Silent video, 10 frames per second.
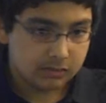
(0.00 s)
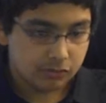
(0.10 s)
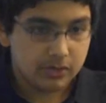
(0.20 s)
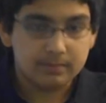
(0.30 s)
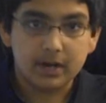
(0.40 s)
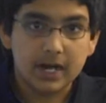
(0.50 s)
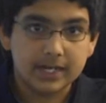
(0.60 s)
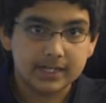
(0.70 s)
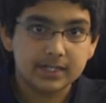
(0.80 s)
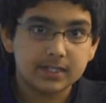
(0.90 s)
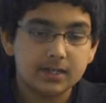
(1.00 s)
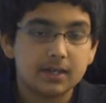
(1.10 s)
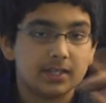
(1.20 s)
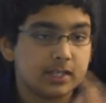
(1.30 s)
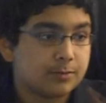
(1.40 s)
screen behind it,
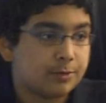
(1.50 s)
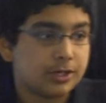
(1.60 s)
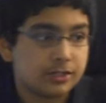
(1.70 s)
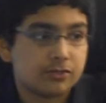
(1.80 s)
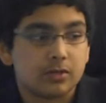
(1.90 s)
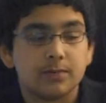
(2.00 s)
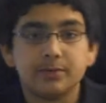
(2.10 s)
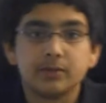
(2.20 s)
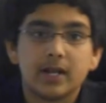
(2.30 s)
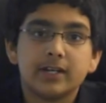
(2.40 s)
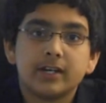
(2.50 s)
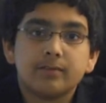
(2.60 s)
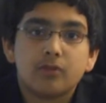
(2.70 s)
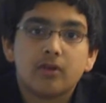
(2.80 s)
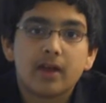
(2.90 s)
then you put it into a computer
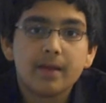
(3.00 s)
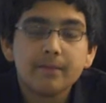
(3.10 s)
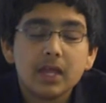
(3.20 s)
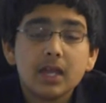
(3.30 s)
editing program,